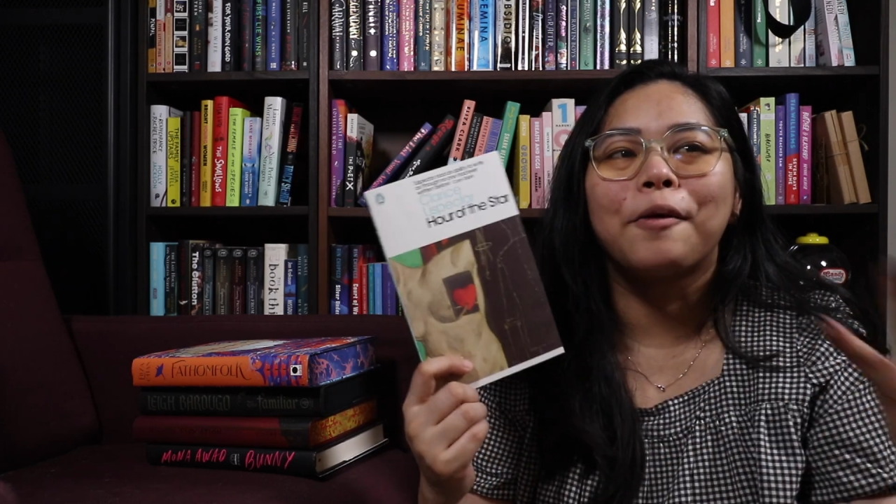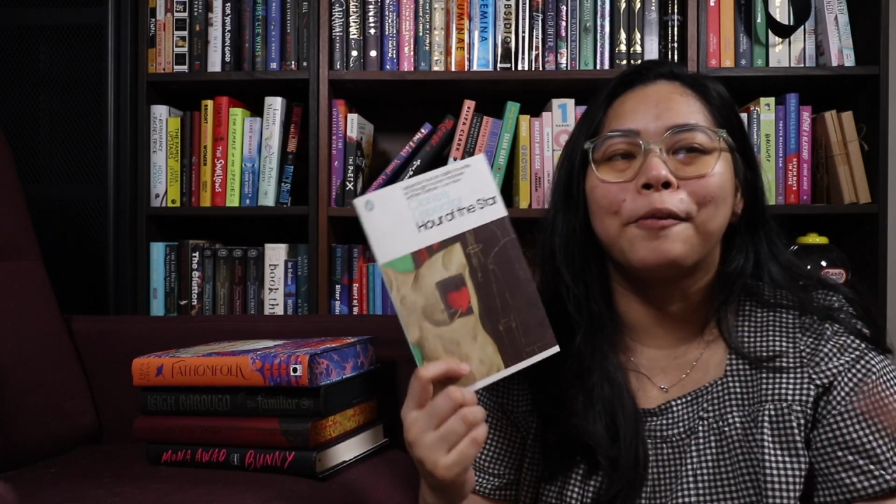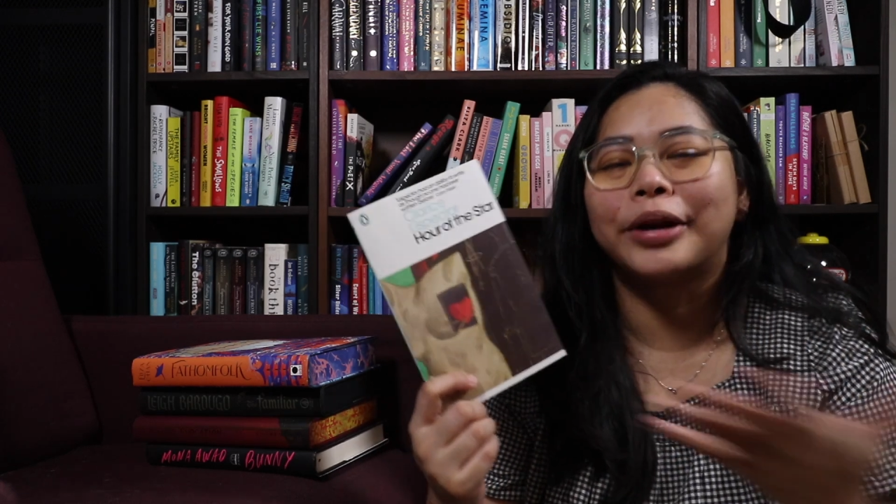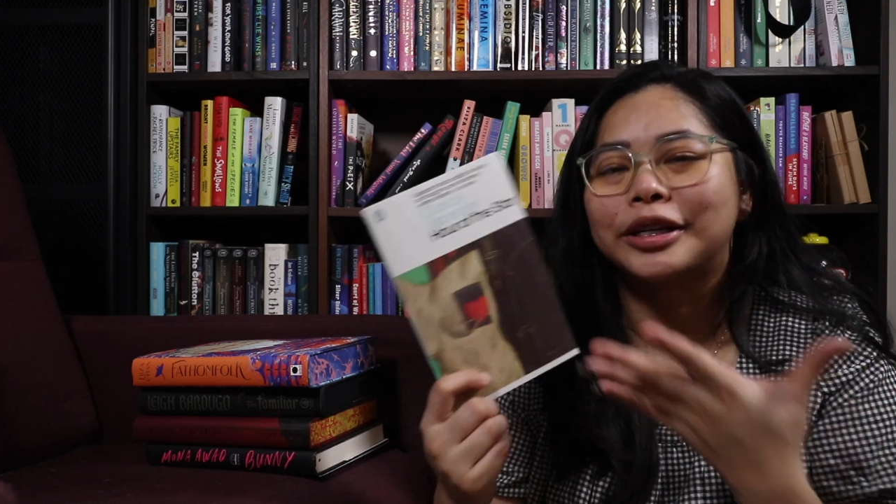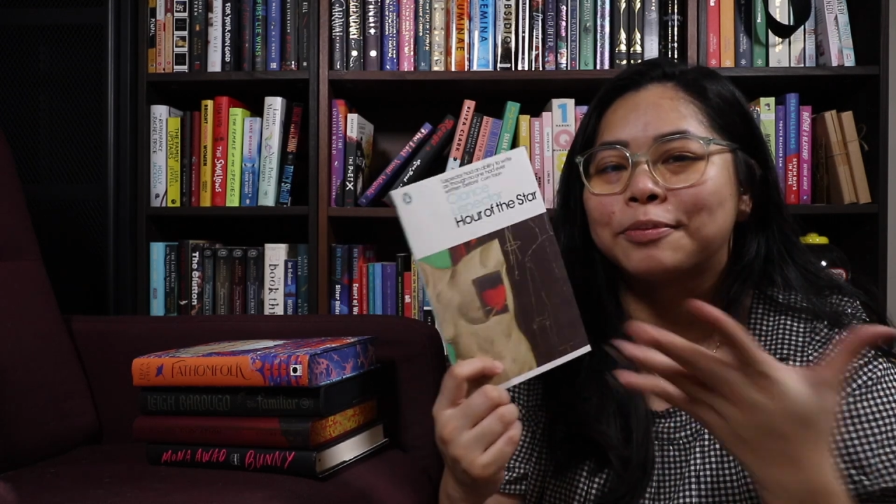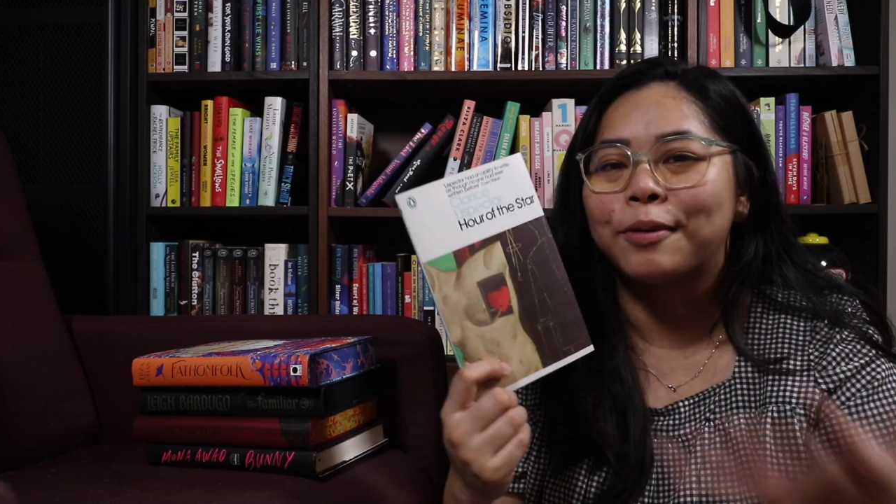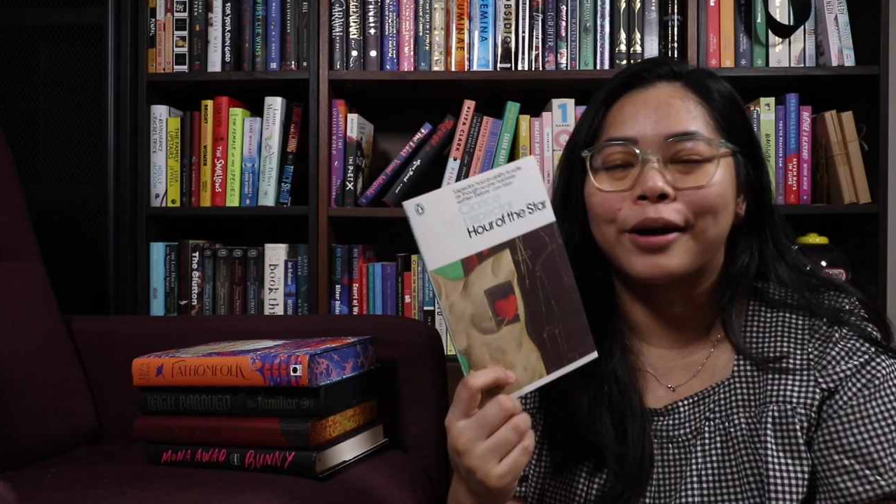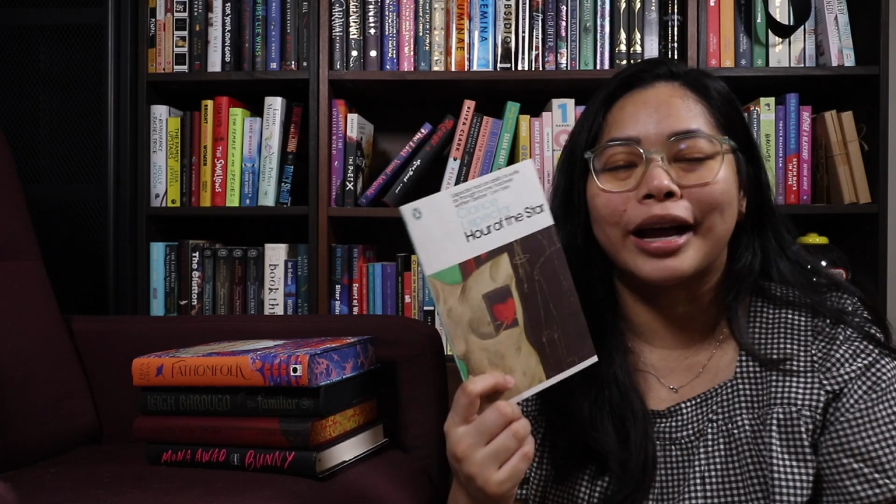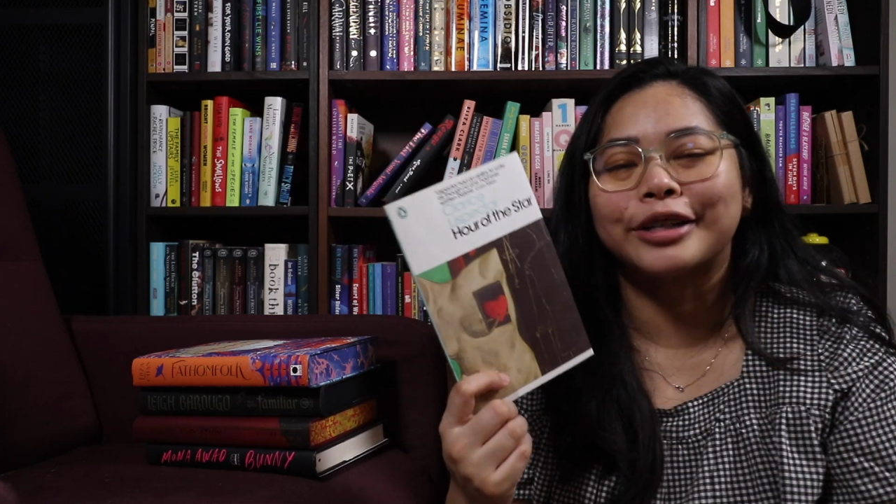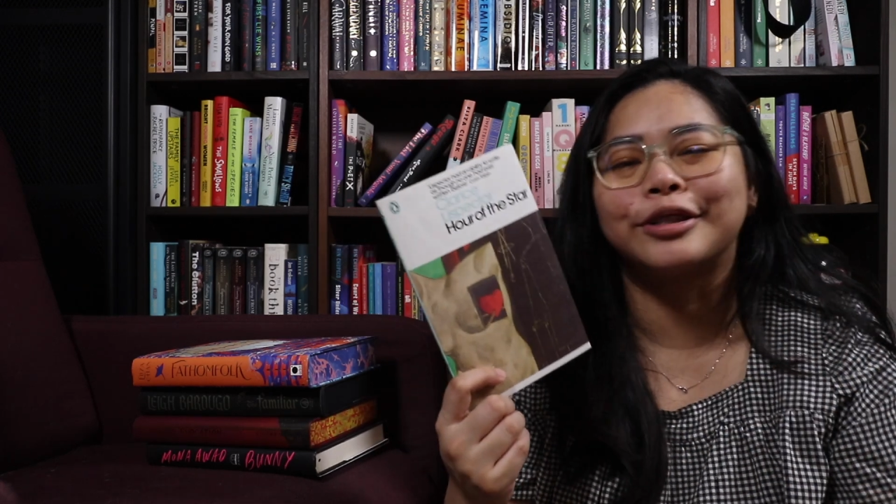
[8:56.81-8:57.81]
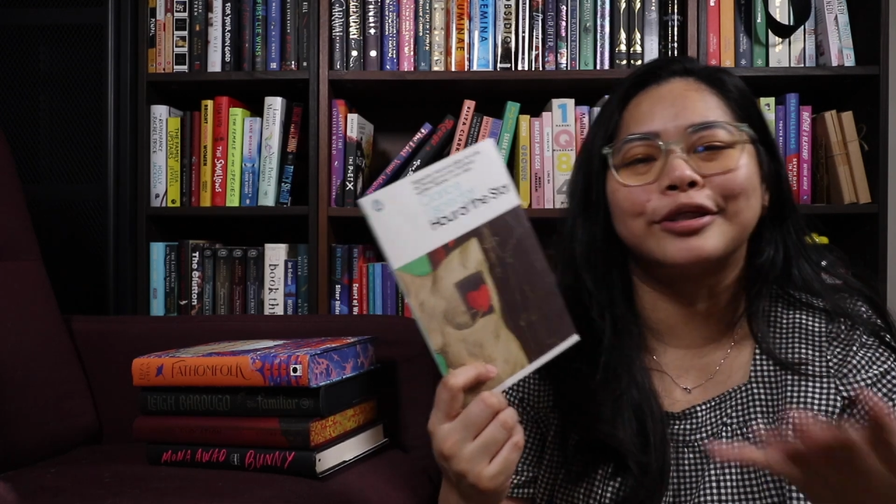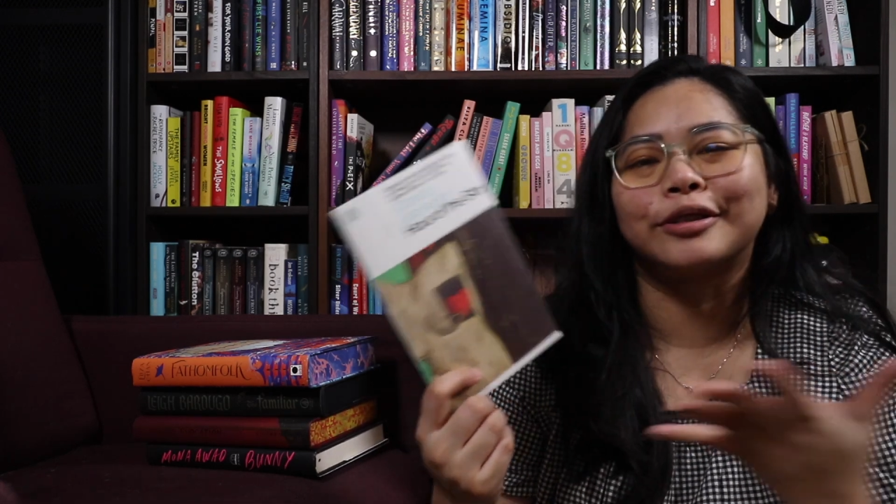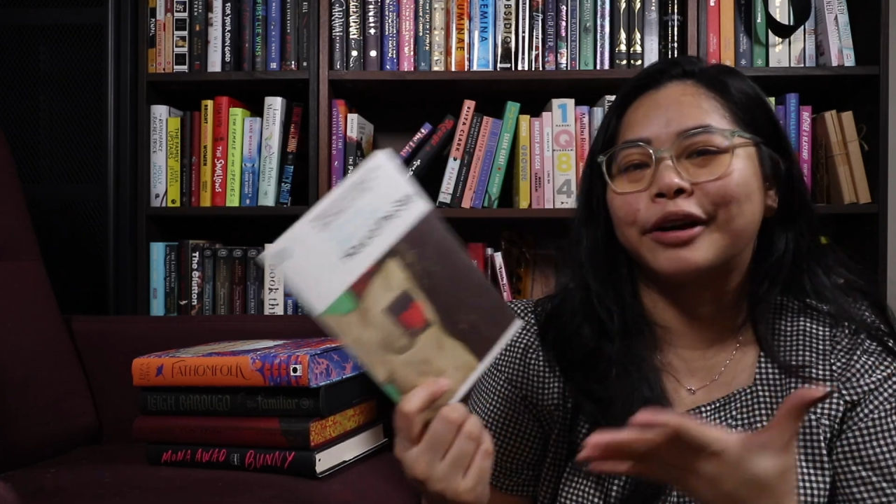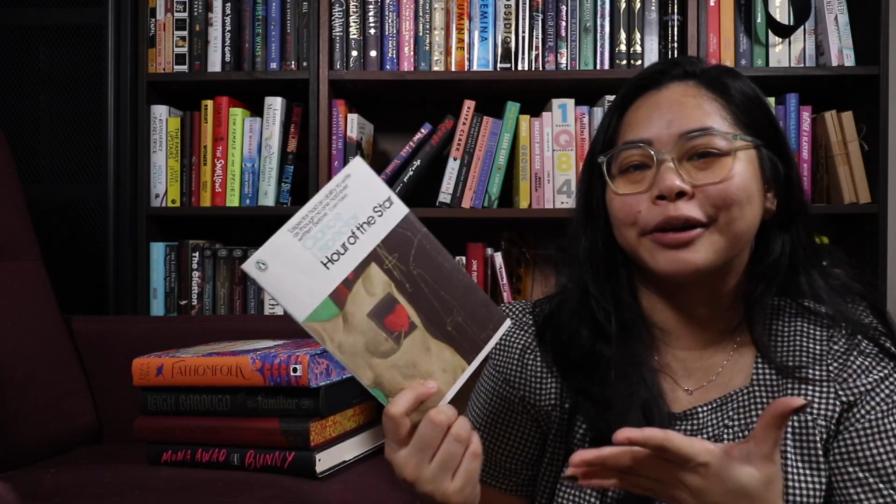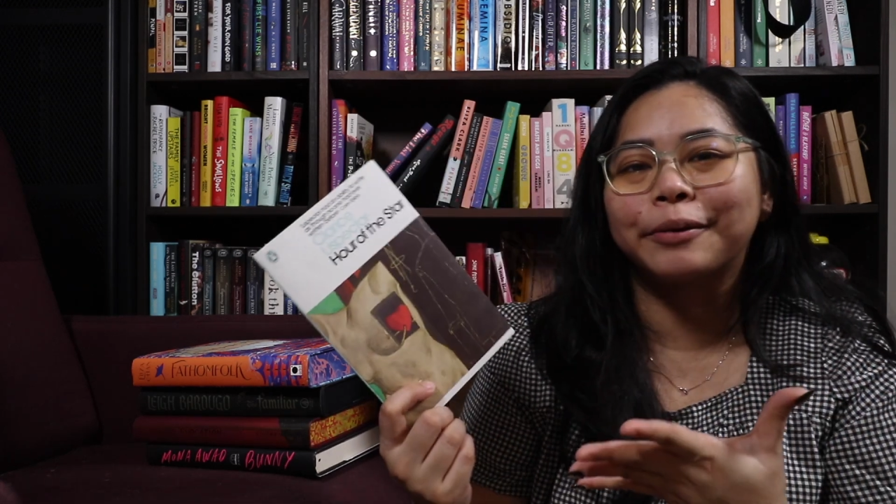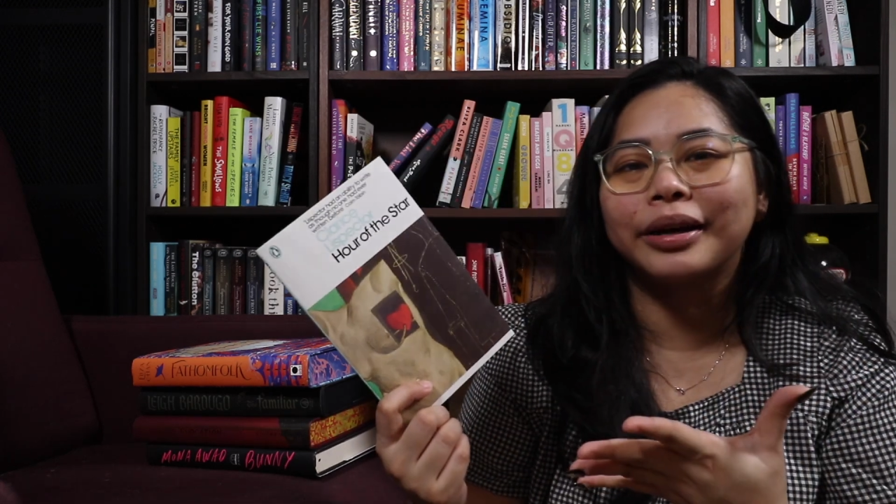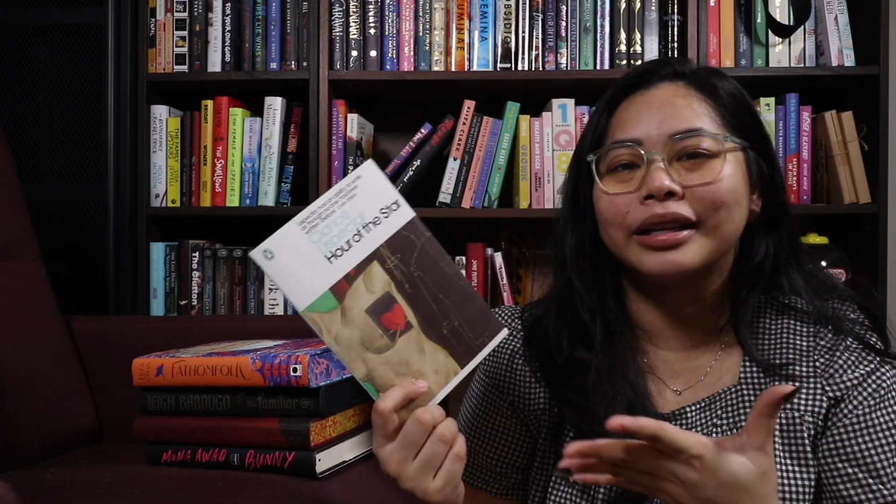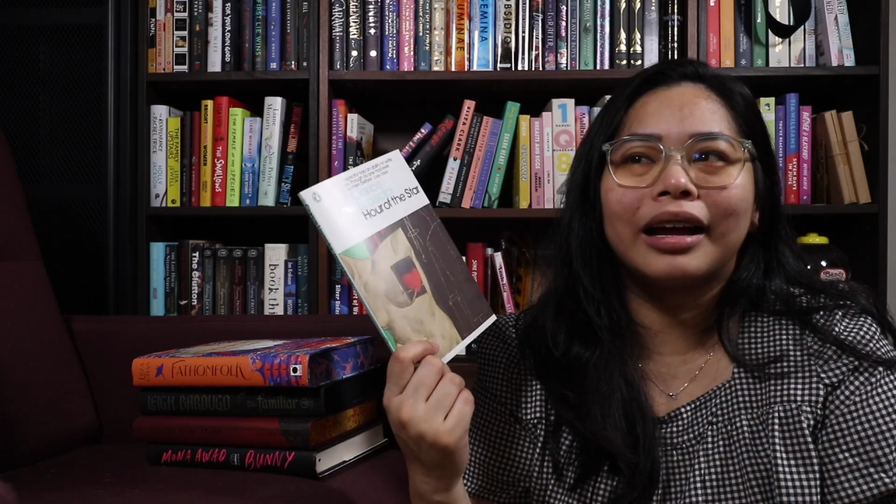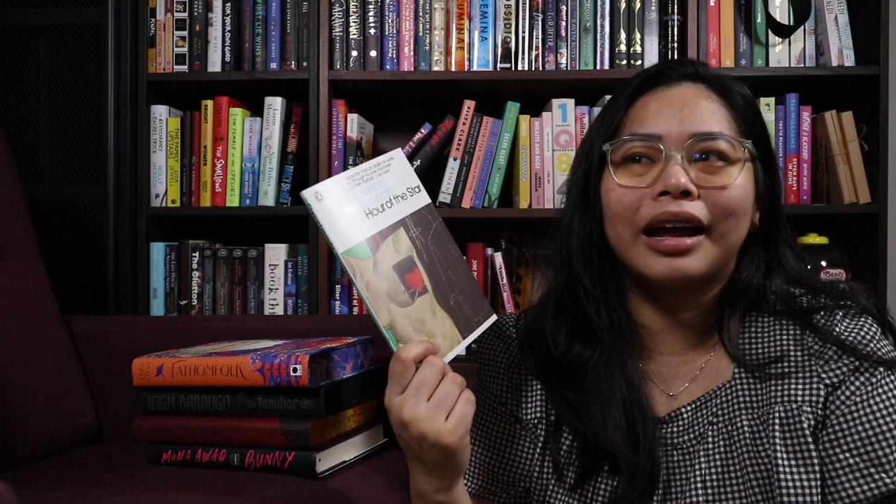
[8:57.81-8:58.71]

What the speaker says: which book I should start with.